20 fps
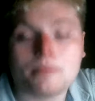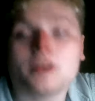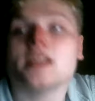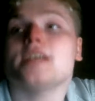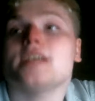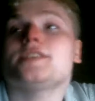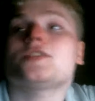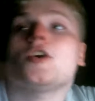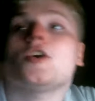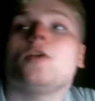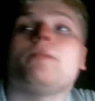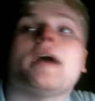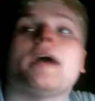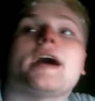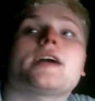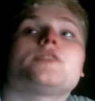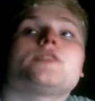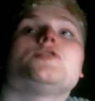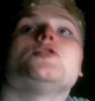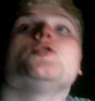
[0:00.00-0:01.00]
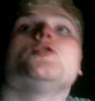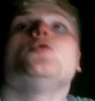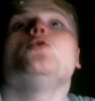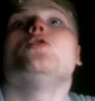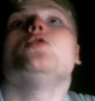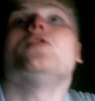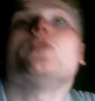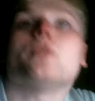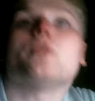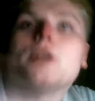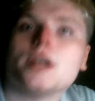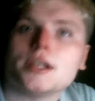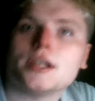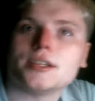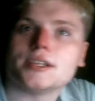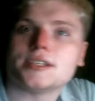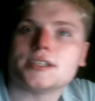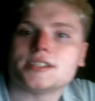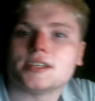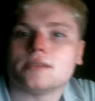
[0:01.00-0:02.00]
But let's go back to
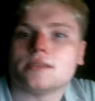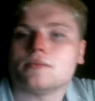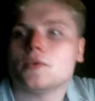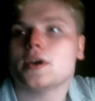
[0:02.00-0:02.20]
realism.